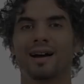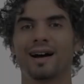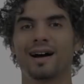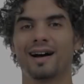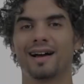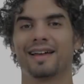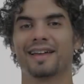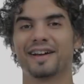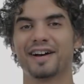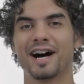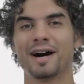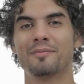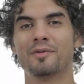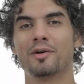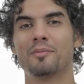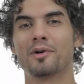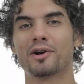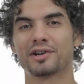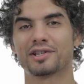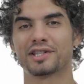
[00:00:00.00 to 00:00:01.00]
Hi, I'm
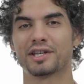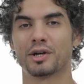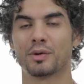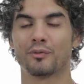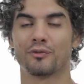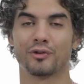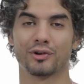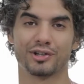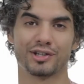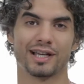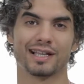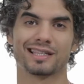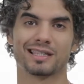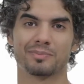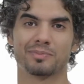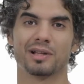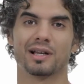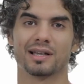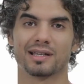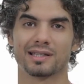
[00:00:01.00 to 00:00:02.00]
Omar Zenhom for Tuts
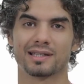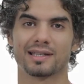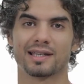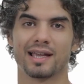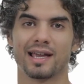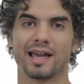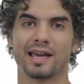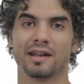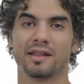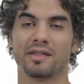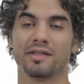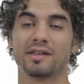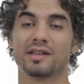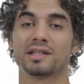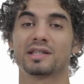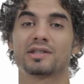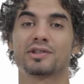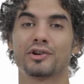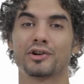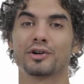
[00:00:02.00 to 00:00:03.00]
Plus, and in
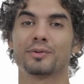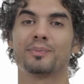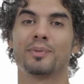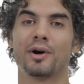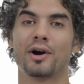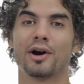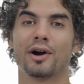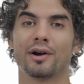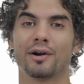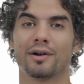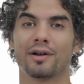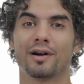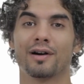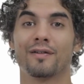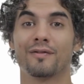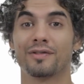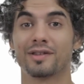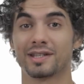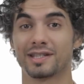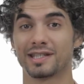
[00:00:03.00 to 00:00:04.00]
this third part of this